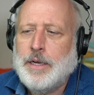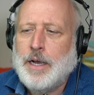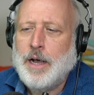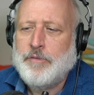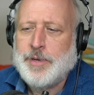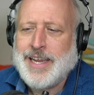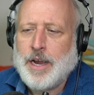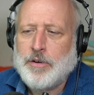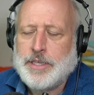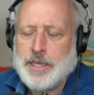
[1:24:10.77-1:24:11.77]
of
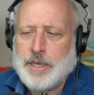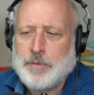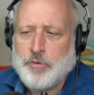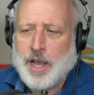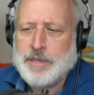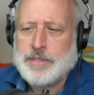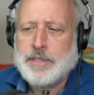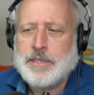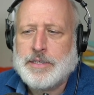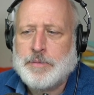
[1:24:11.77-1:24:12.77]
modernity and
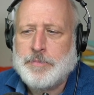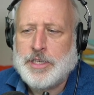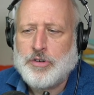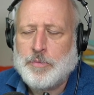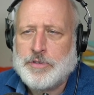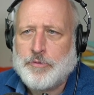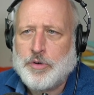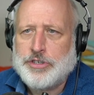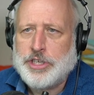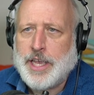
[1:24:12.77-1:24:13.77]
Protestantism in terms of
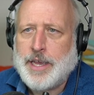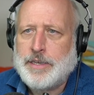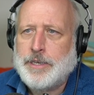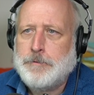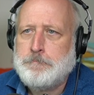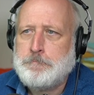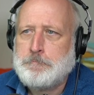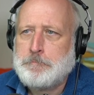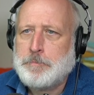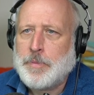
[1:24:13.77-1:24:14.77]
Christianity.
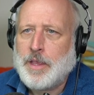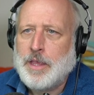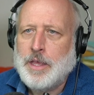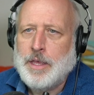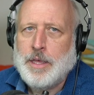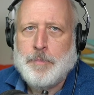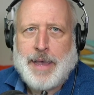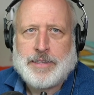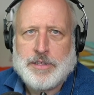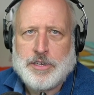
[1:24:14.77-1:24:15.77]

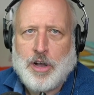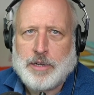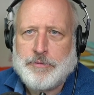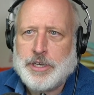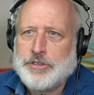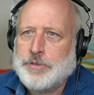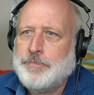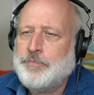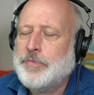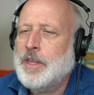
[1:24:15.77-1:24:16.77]
Back to the dogfish.
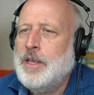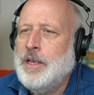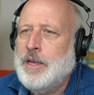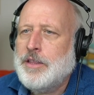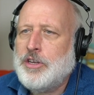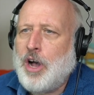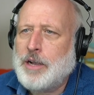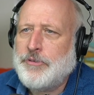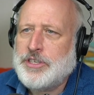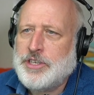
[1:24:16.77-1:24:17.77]
The
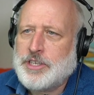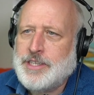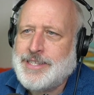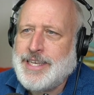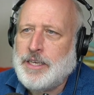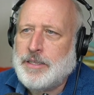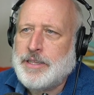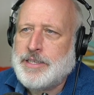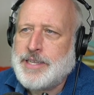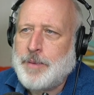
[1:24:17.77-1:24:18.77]
dogfish is concealed in
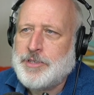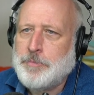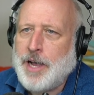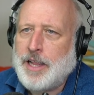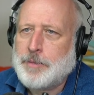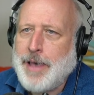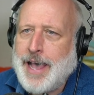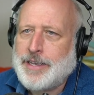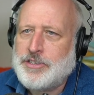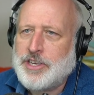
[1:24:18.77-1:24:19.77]
the same symbolic
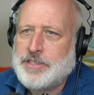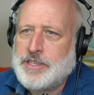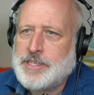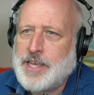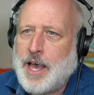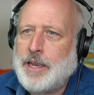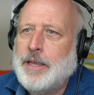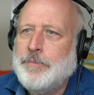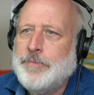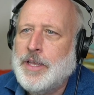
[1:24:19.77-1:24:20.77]
package as the sonnet,
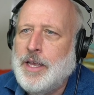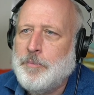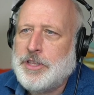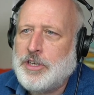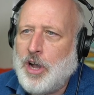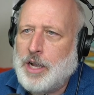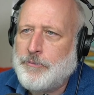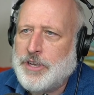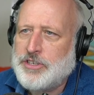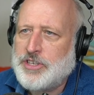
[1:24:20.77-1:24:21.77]
but the
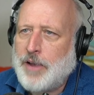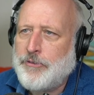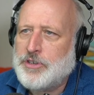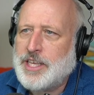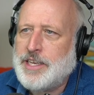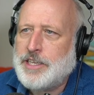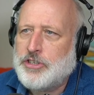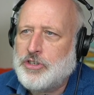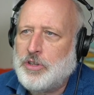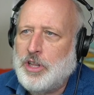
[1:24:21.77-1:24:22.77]
dogfish suffers an
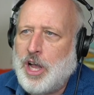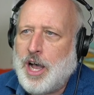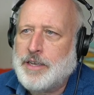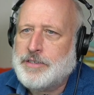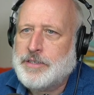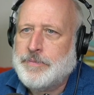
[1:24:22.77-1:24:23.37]
additional loss.